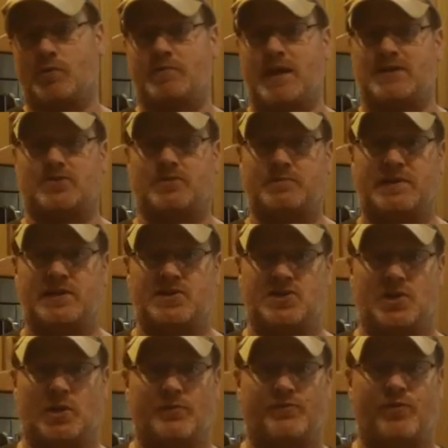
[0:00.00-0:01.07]
would basically be a
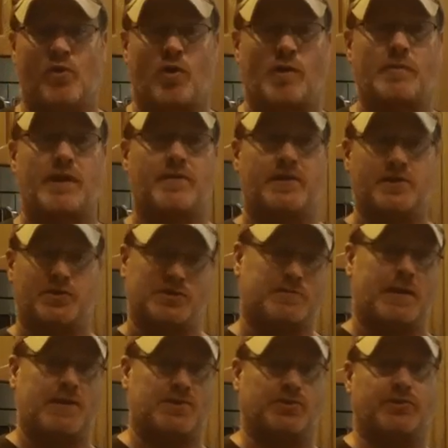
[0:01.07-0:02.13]
syrup form, and then your
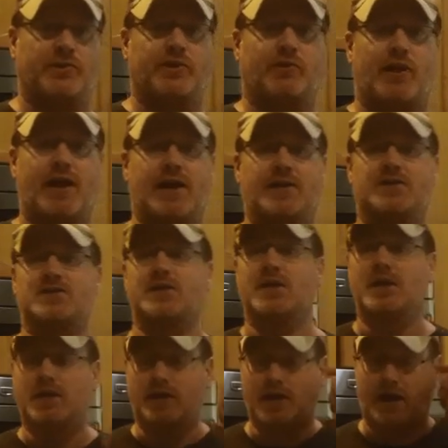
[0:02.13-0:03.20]
specialty grains
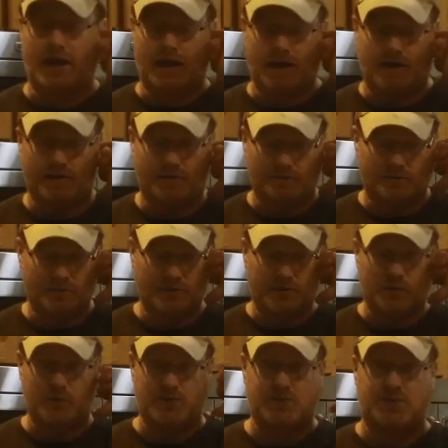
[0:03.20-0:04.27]

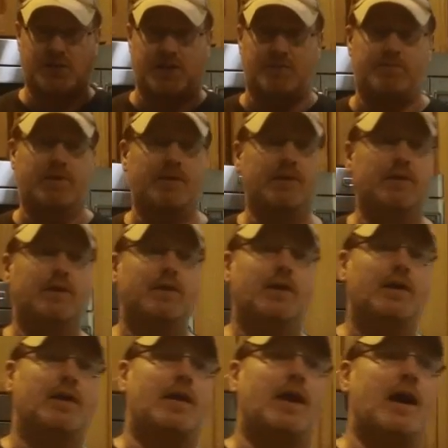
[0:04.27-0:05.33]
you would steep.
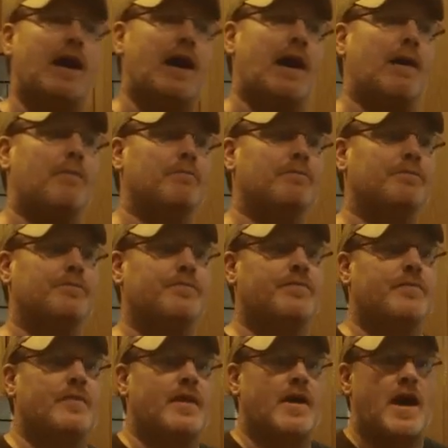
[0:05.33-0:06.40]

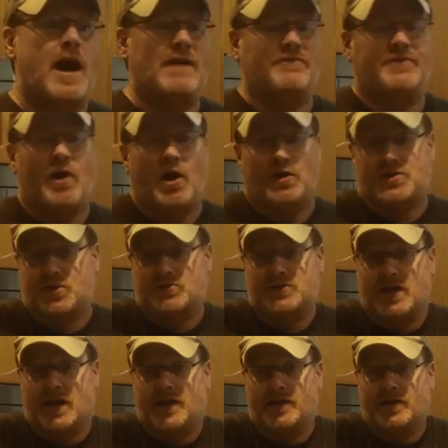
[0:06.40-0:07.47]
I've also
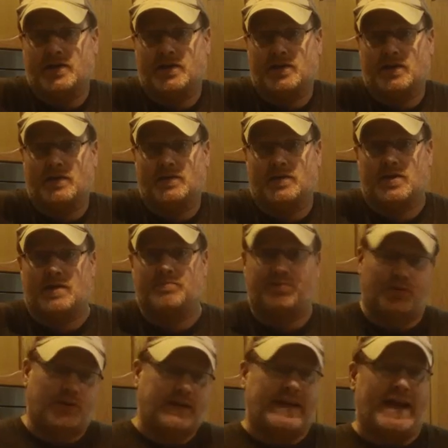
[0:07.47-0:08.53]
done
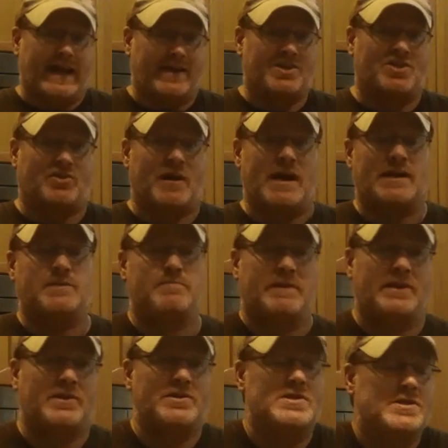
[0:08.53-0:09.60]
complete extract
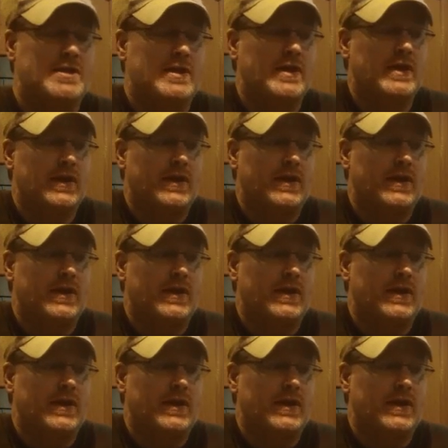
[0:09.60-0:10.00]
beers,